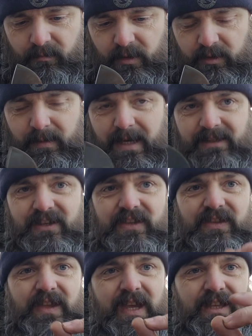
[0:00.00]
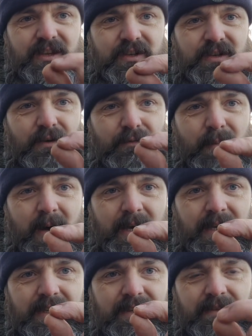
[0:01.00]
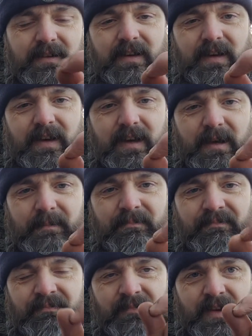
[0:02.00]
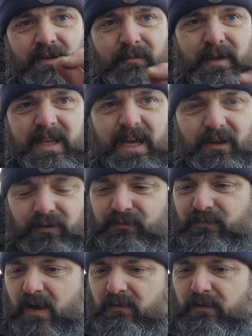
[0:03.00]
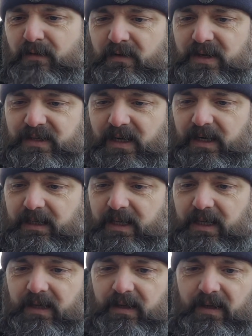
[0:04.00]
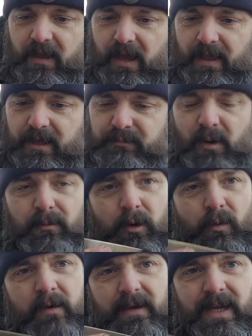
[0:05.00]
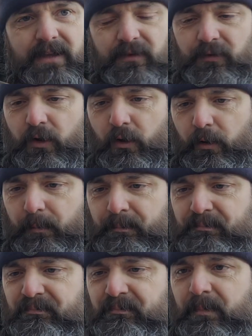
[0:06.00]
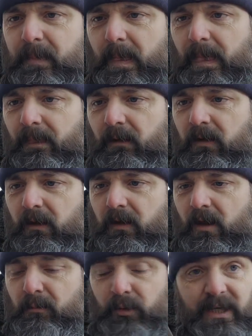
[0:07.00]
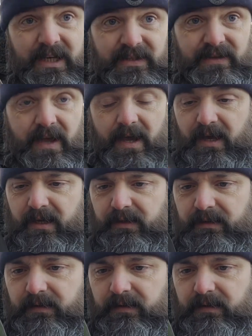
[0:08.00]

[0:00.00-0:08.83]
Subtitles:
It's like this thickness of my nails, very tiny. That's probably where it hit the knot, but it is there.